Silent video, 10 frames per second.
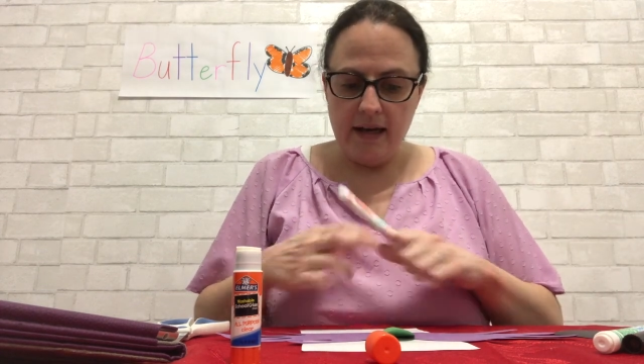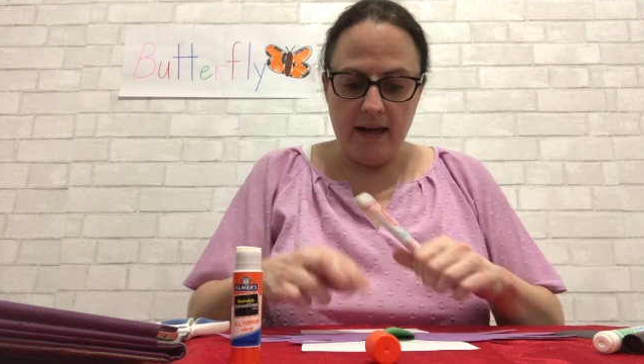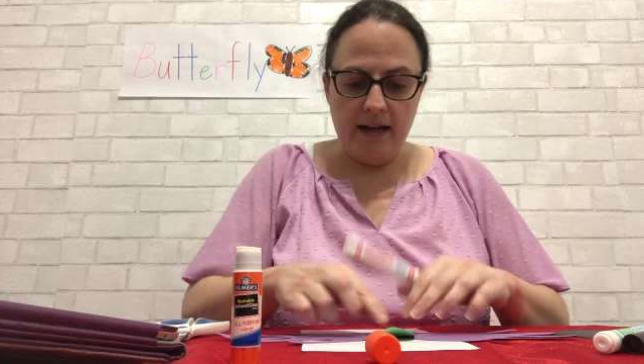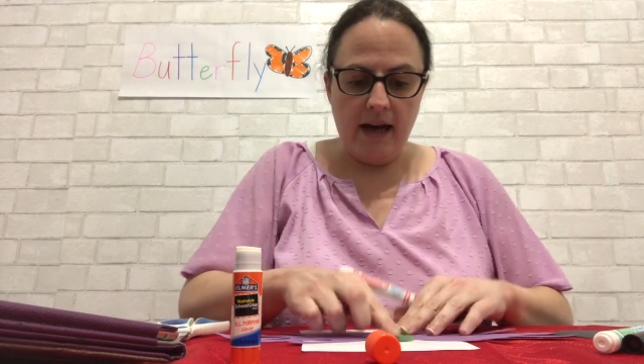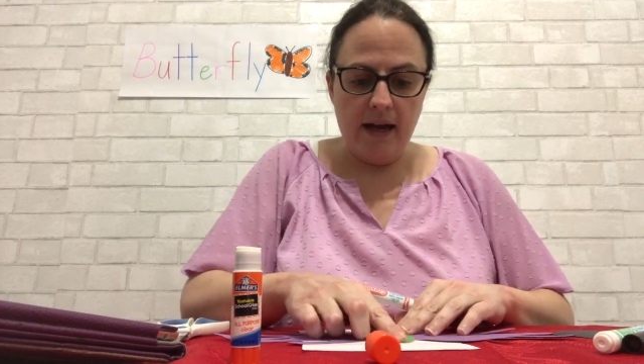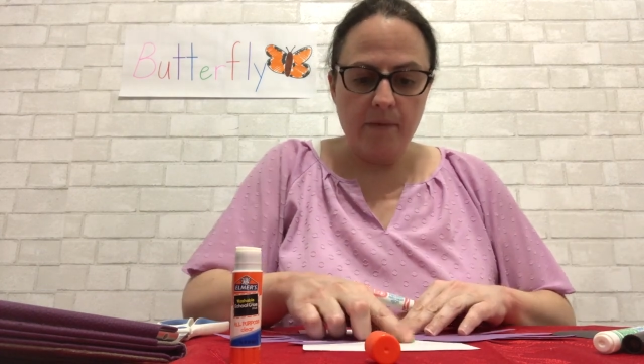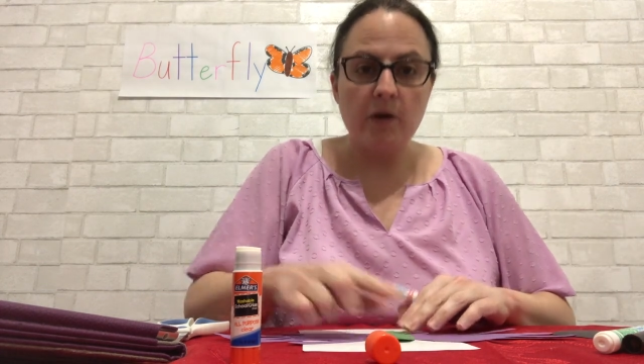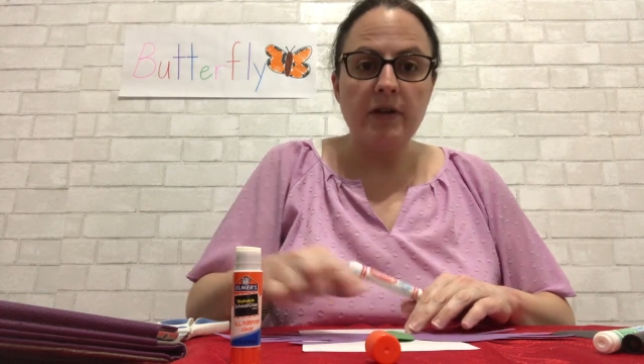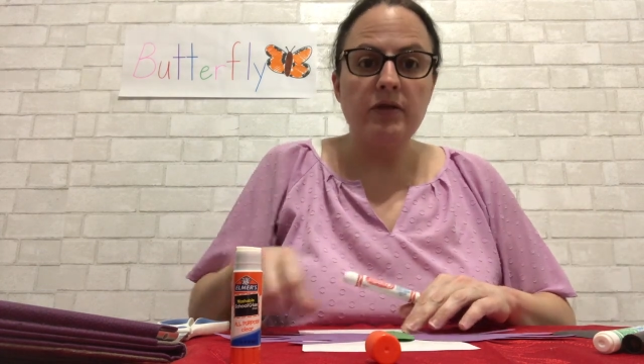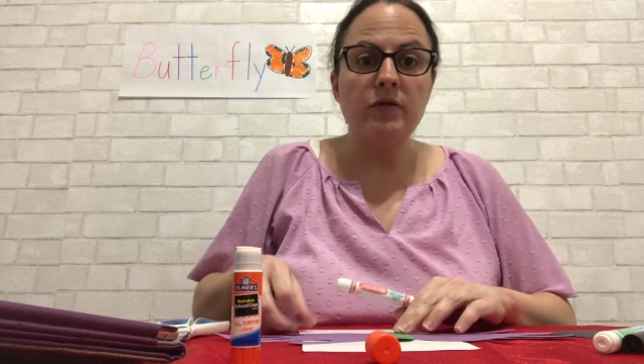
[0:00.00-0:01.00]
and I'm
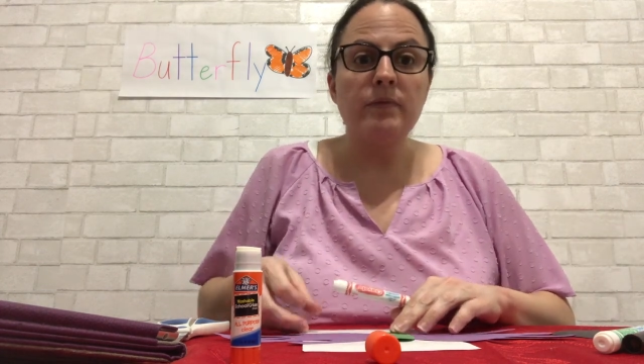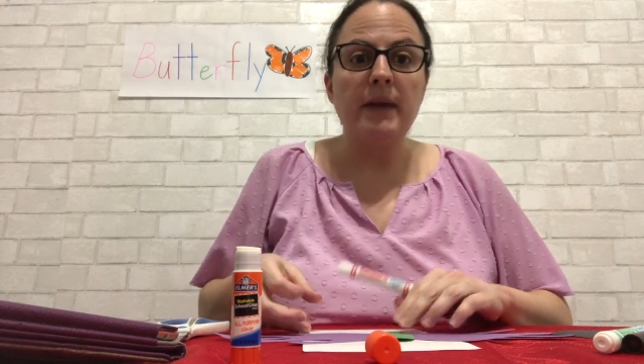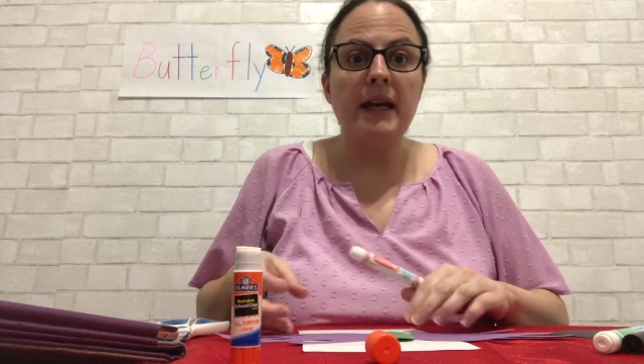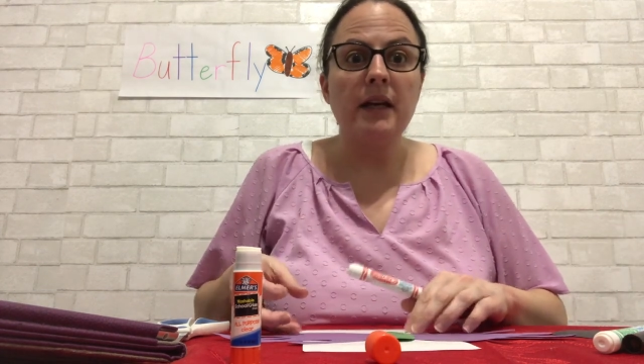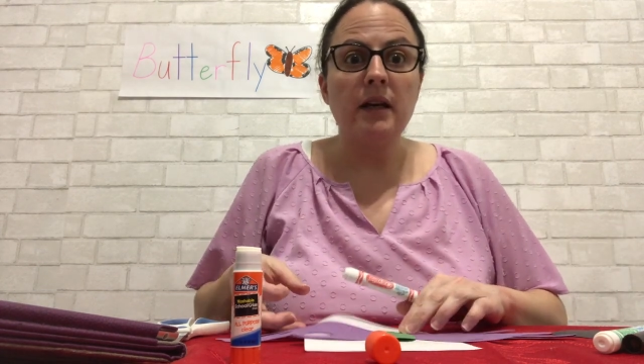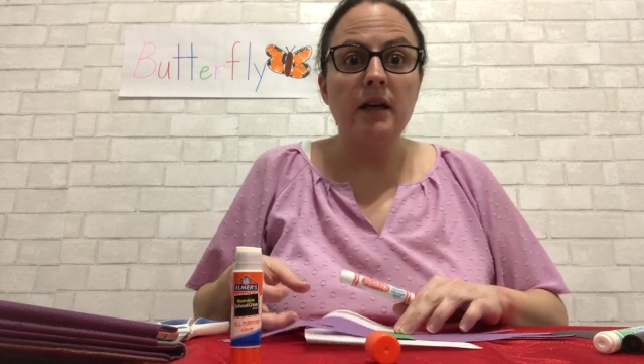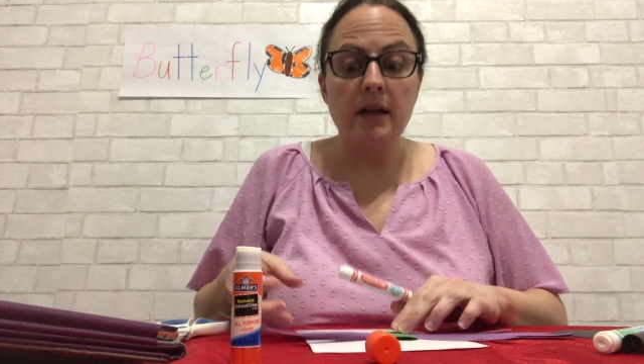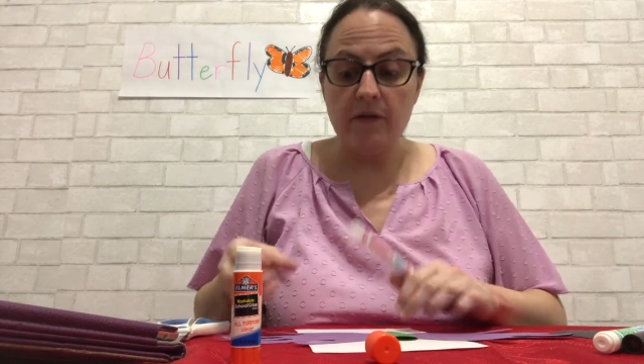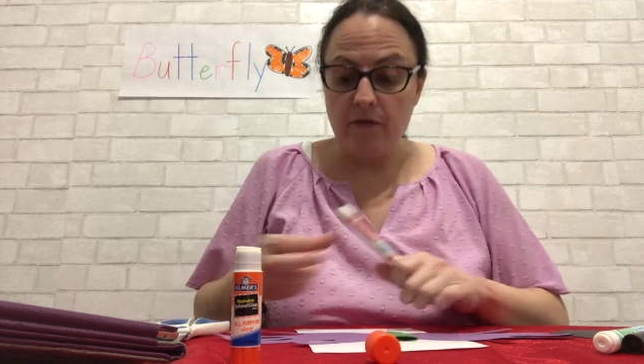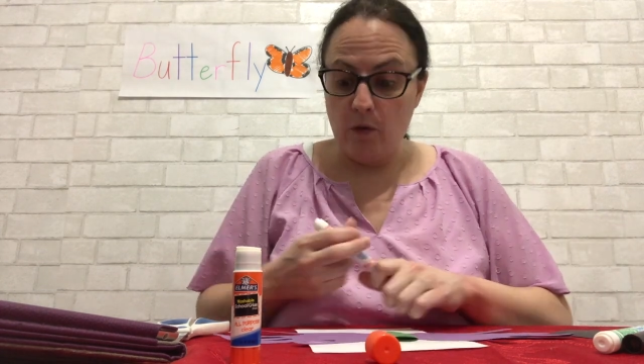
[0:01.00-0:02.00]
going to make
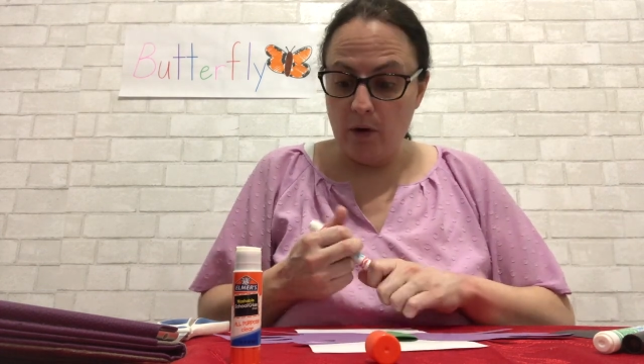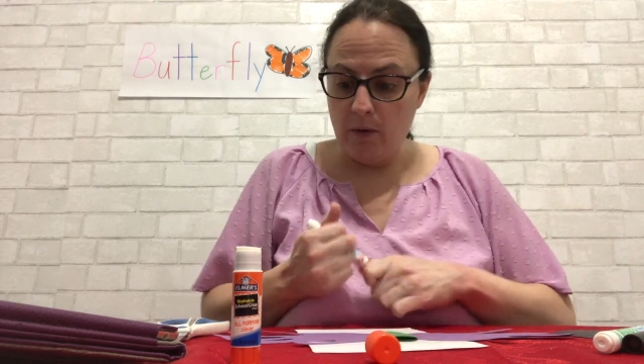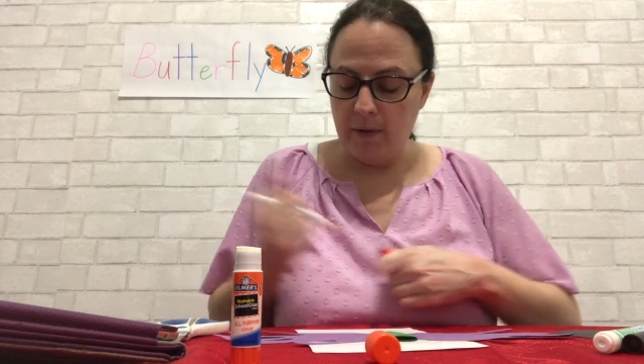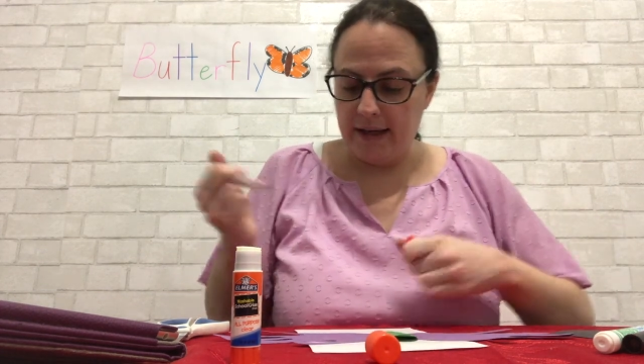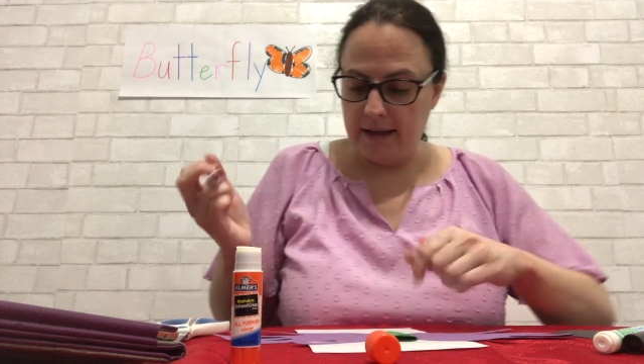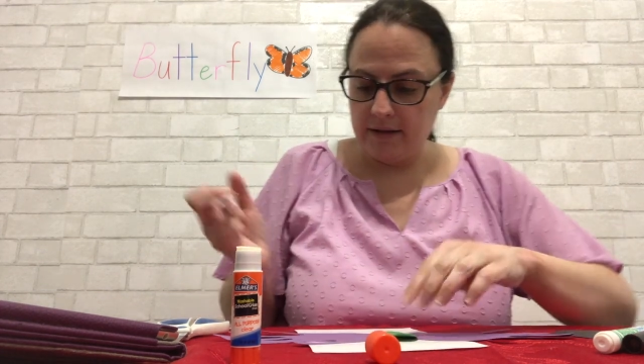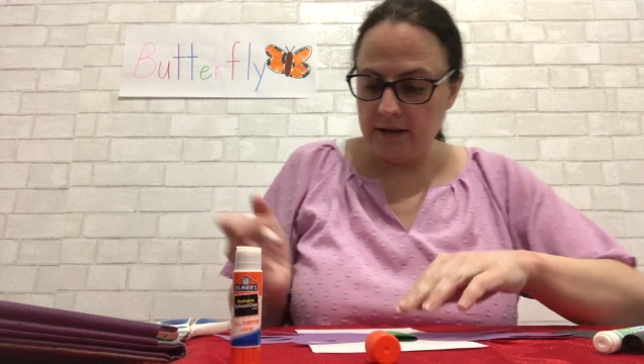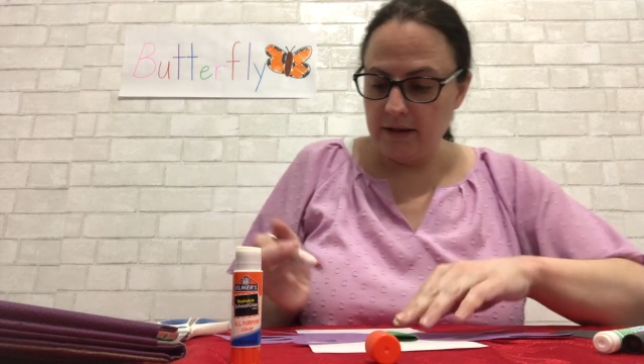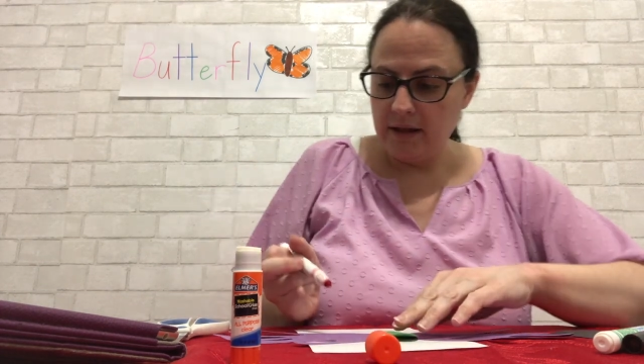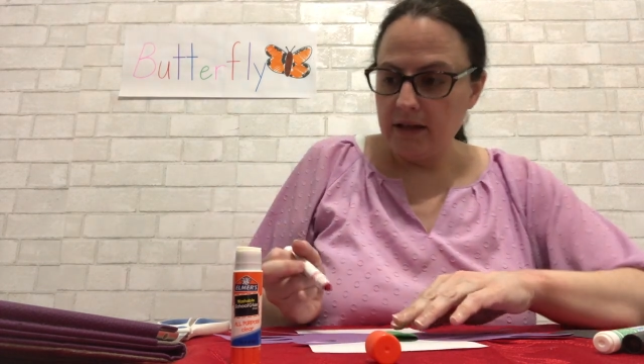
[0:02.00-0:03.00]
4 wings.